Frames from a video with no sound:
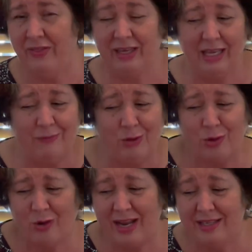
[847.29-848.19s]
They gave you a
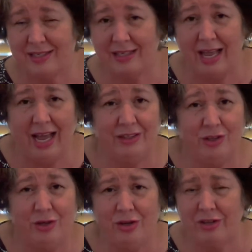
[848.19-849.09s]
great start, you
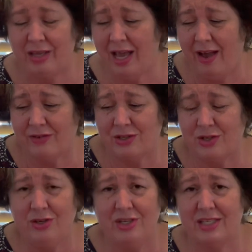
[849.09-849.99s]
knew the characters, you
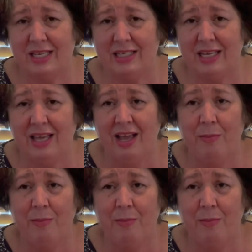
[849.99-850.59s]
knew your setting,